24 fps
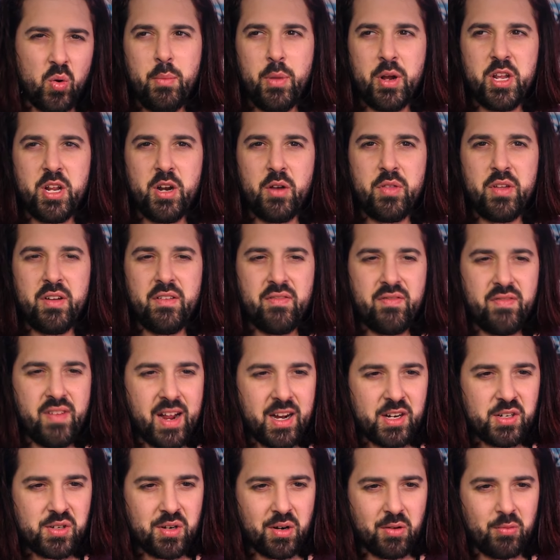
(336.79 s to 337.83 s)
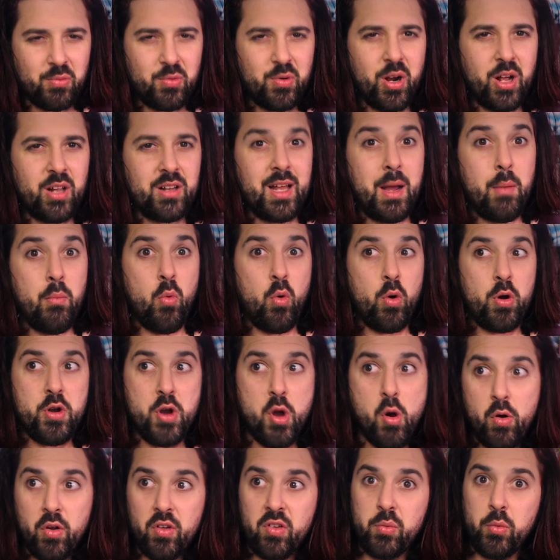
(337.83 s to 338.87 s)
but you know, the effects are a lot more
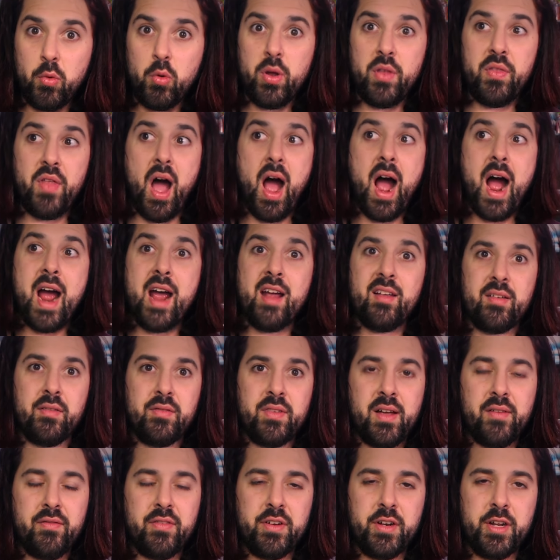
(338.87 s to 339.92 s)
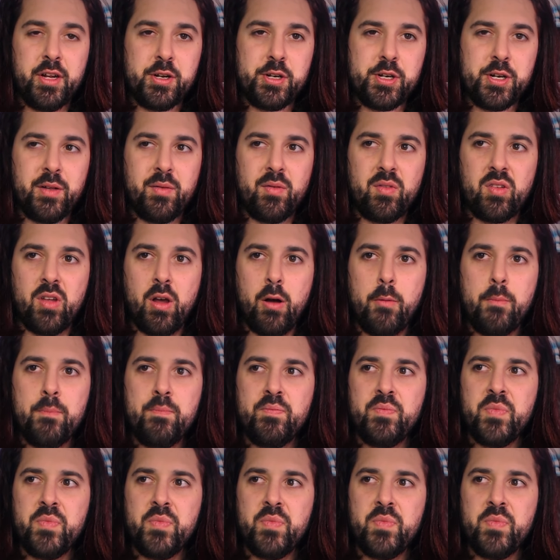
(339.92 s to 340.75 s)
noticeable in the highest of definition, so